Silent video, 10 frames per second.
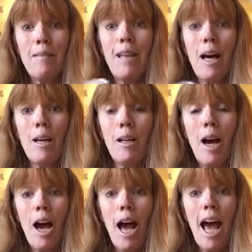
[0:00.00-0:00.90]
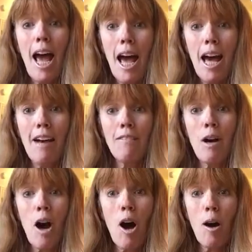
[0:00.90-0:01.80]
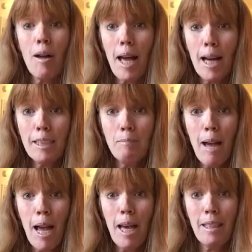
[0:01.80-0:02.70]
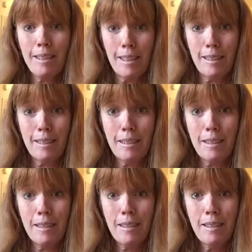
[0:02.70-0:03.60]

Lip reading: that have, as panelists,